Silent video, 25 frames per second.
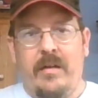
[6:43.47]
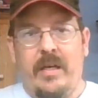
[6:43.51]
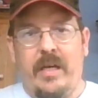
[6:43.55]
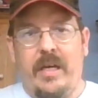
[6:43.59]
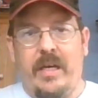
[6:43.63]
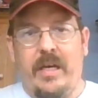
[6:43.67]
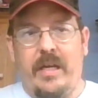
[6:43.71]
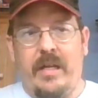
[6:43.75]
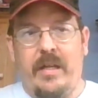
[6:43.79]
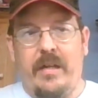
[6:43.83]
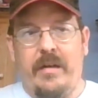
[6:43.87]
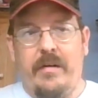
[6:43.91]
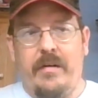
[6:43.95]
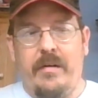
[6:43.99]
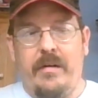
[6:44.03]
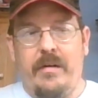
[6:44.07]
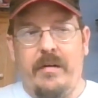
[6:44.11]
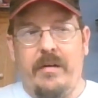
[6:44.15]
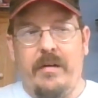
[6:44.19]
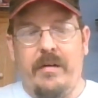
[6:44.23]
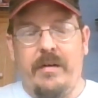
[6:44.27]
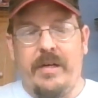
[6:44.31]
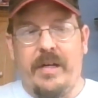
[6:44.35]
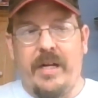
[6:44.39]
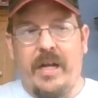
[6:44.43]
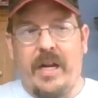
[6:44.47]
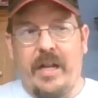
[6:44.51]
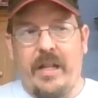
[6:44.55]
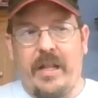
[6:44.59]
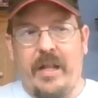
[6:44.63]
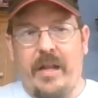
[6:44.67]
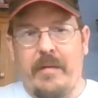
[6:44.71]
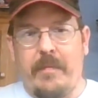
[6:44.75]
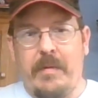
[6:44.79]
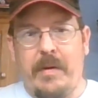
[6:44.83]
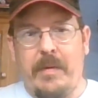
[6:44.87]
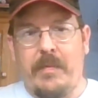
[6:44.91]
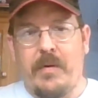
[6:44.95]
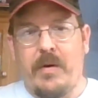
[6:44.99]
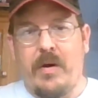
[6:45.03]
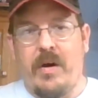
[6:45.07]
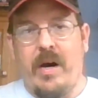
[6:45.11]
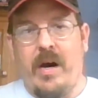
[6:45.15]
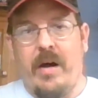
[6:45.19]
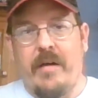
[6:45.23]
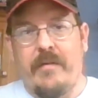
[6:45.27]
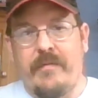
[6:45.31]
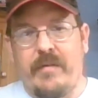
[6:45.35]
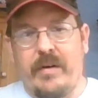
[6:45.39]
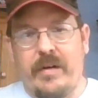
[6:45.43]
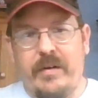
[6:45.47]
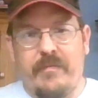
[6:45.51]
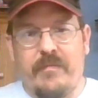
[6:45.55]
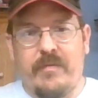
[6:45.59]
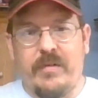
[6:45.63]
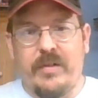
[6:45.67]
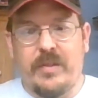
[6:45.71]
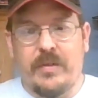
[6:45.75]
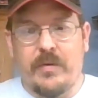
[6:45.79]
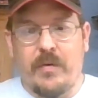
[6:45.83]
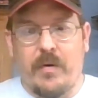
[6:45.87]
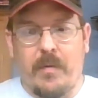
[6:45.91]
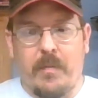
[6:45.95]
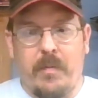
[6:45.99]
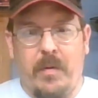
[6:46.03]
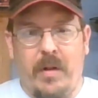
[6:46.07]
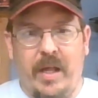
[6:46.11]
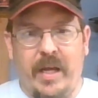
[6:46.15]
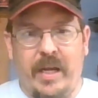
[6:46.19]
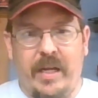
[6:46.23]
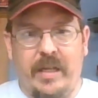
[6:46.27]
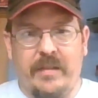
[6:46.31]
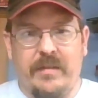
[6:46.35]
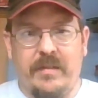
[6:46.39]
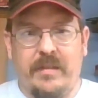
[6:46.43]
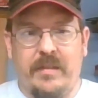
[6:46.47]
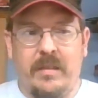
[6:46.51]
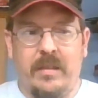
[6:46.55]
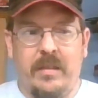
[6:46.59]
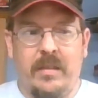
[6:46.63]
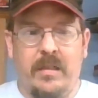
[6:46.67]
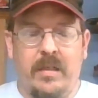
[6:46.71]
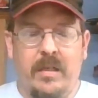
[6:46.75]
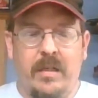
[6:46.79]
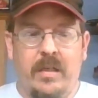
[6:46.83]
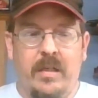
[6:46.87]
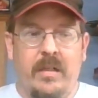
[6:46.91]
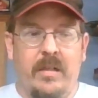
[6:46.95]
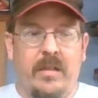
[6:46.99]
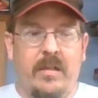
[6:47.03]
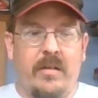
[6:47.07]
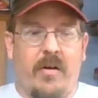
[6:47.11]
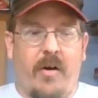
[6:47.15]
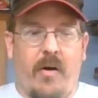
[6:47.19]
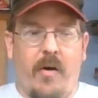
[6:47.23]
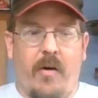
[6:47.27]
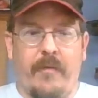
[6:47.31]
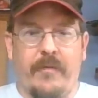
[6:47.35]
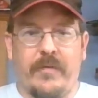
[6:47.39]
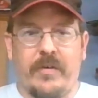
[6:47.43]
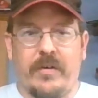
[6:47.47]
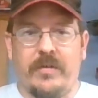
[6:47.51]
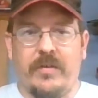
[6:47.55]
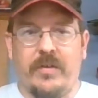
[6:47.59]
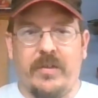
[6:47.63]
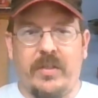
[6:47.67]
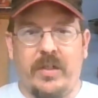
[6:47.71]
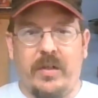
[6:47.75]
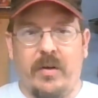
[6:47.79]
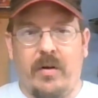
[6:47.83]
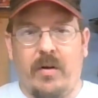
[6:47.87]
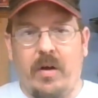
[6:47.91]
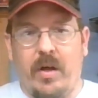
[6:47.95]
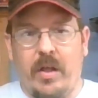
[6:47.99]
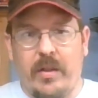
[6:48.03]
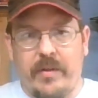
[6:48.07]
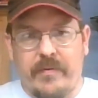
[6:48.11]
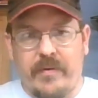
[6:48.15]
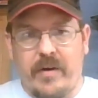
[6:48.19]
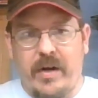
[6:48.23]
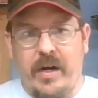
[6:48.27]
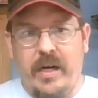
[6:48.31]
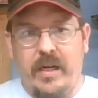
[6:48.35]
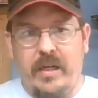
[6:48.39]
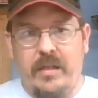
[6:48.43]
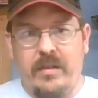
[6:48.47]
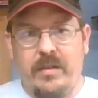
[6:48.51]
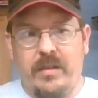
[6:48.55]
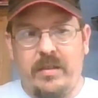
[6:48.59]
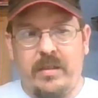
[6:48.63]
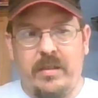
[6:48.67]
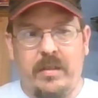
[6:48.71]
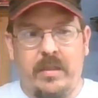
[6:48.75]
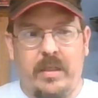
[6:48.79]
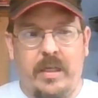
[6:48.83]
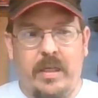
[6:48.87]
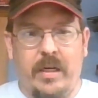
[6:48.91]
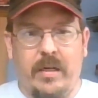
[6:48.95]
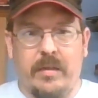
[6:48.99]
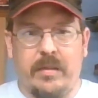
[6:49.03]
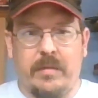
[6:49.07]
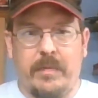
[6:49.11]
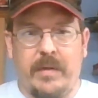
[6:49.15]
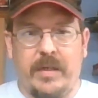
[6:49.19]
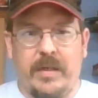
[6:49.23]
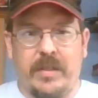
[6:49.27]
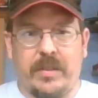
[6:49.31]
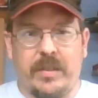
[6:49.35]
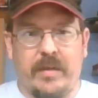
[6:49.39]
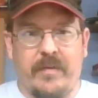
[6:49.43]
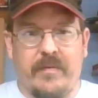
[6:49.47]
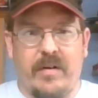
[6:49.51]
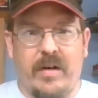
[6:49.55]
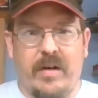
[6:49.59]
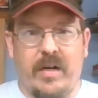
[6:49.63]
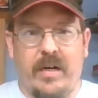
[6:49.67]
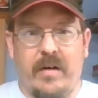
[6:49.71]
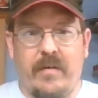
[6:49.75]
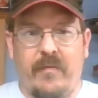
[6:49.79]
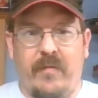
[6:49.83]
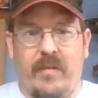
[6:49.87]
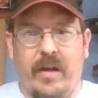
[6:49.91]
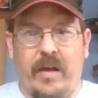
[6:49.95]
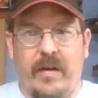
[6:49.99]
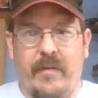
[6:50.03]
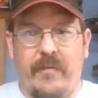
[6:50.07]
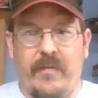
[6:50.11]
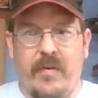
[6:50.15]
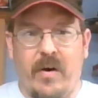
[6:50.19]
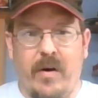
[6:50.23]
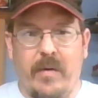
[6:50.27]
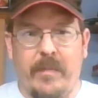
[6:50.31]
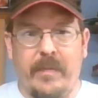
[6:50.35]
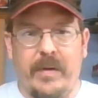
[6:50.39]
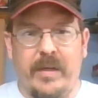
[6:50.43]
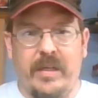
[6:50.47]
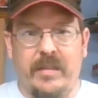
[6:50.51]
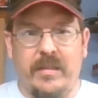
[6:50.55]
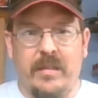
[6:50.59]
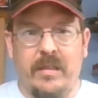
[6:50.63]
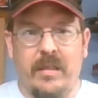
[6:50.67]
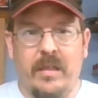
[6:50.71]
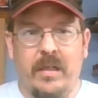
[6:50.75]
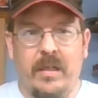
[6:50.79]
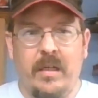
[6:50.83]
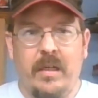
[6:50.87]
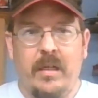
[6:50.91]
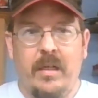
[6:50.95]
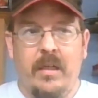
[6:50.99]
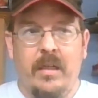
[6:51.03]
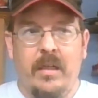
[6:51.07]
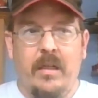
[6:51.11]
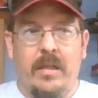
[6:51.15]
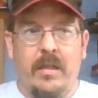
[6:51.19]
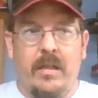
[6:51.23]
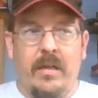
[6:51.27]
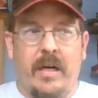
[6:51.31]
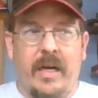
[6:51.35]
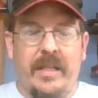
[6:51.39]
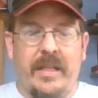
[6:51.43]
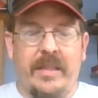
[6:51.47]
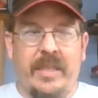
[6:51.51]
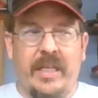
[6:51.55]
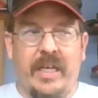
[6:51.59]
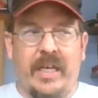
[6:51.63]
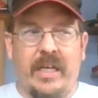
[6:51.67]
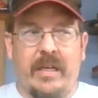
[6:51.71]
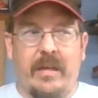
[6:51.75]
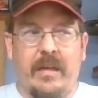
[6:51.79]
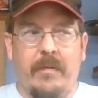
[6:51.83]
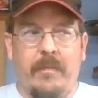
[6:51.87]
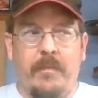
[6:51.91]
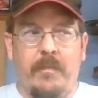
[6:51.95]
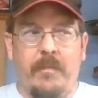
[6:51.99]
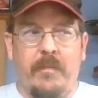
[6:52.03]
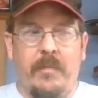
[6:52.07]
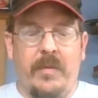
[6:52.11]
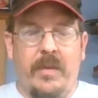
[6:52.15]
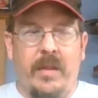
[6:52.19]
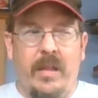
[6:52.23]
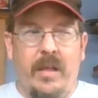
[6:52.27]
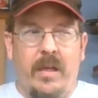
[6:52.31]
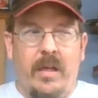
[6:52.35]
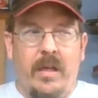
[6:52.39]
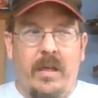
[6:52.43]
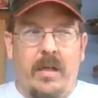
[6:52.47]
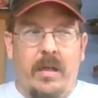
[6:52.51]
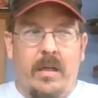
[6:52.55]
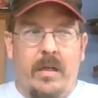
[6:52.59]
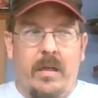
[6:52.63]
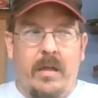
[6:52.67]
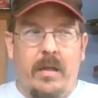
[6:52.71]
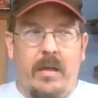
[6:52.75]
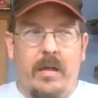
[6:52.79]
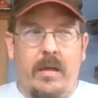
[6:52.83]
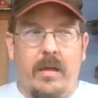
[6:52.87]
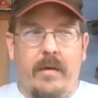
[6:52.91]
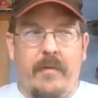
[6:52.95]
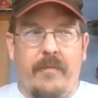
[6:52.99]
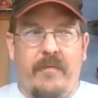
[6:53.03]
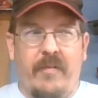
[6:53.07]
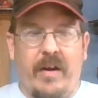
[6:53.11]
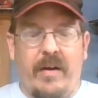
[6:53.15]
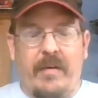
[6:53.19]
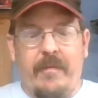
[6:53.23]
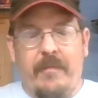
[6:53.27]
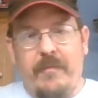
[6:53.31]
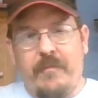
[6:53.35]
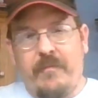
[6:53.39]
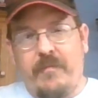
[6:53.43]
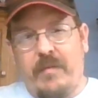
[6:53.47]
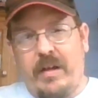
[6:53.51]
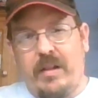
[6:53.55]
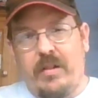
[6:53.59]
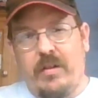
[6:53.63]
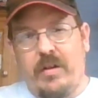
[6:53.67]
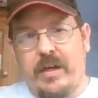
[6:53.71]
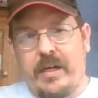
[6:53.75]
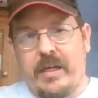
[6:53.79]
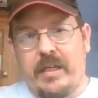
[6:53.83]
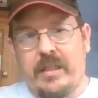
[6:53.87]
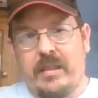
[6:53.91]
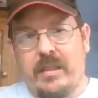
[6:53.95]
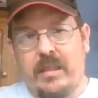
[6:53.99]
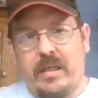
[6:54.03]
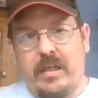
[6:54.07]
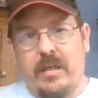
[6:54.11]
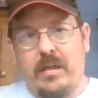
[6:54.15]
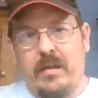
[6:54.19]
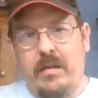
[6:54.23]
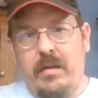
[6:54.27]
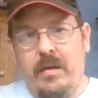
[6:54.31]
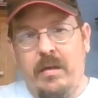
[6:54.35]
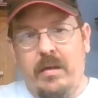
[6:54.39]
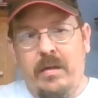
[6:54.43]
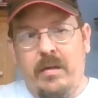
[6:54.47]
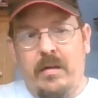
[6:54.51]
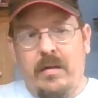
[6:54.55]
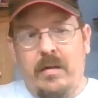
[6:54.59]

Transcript: and not a lot of people go out and restore planes. ARVs are still all the rage, especially ready to fly foamies. I think if I look at the